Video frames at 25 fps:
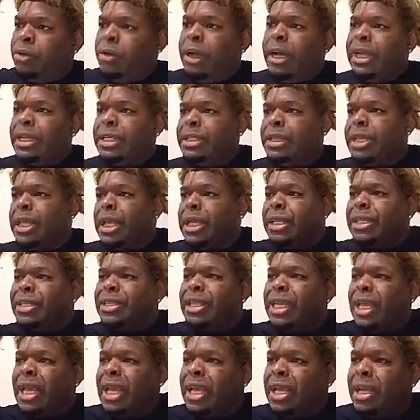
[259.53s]
Crazy
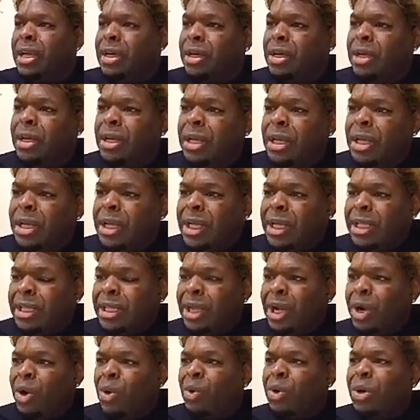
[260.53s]
tail.
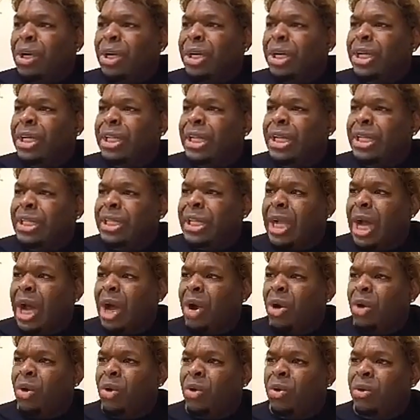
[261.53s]
That old ugly
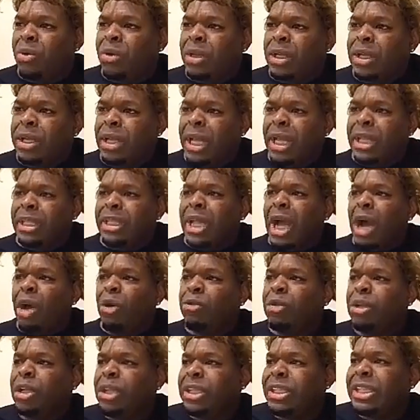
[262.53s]
dog. That
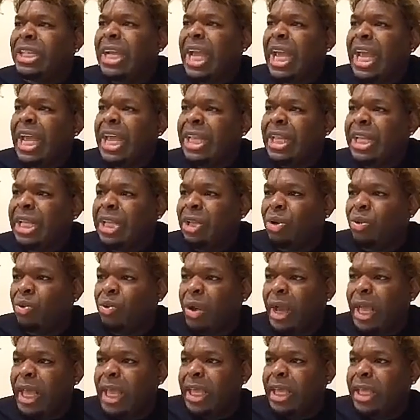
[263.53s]
dog look dead in the
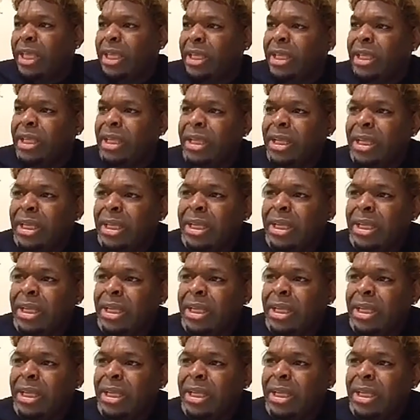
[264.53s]
way.